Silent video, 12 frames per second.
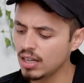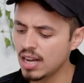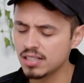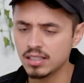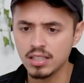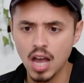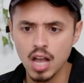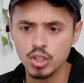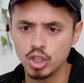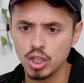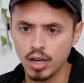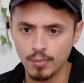It has a
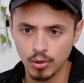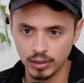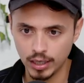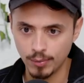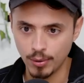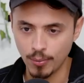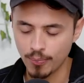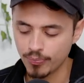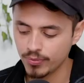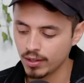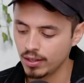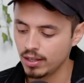non G M O label.
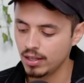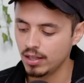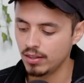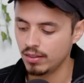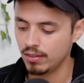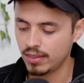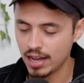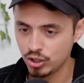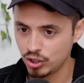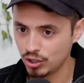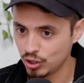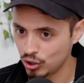That
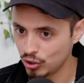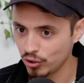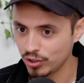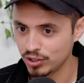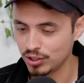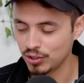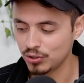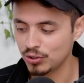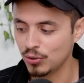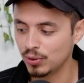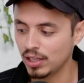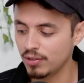should ensure us that there's
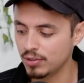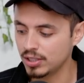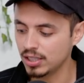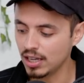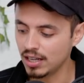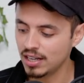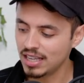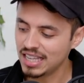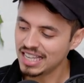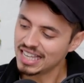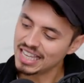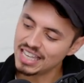no glyphosate,
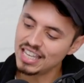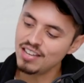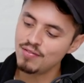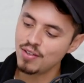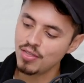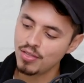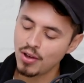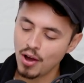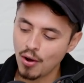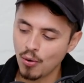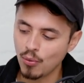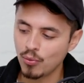even
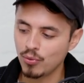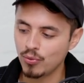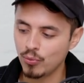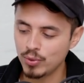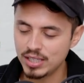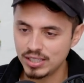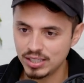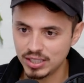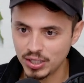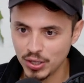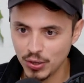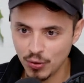though we
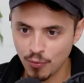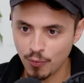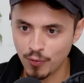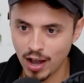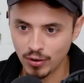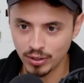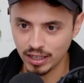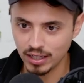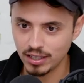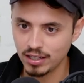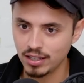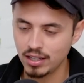still found it.
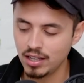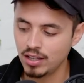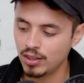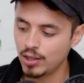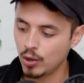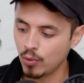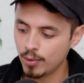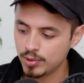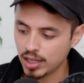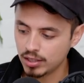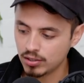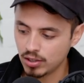Their
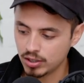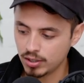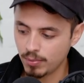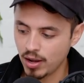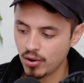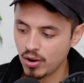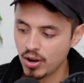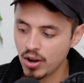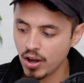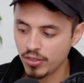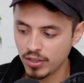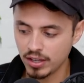website talks about
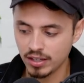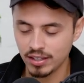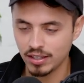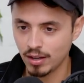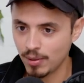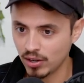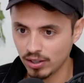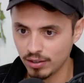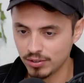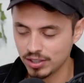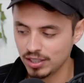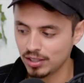nothing about
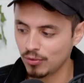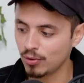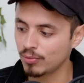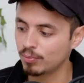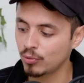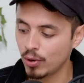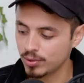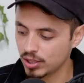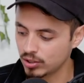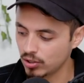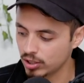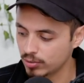glyphosate. The
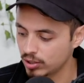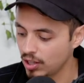website talks